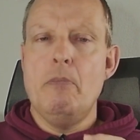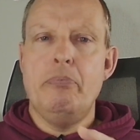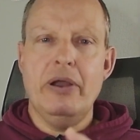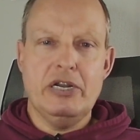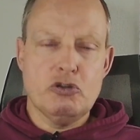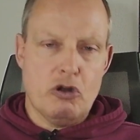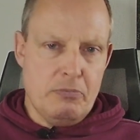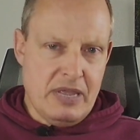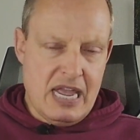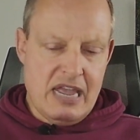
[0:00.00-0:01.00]
predatory
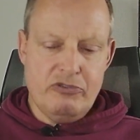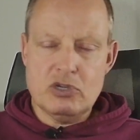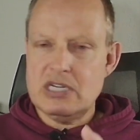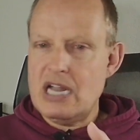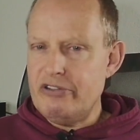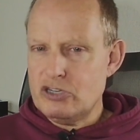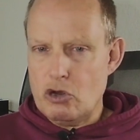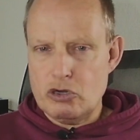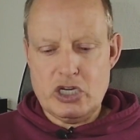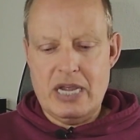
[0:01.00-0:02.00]
behaviors,
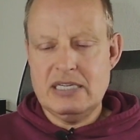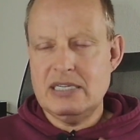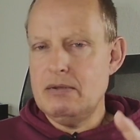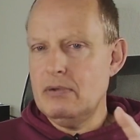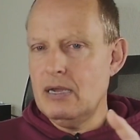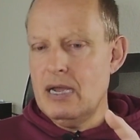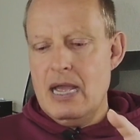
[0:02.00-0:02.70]
livestock chasing,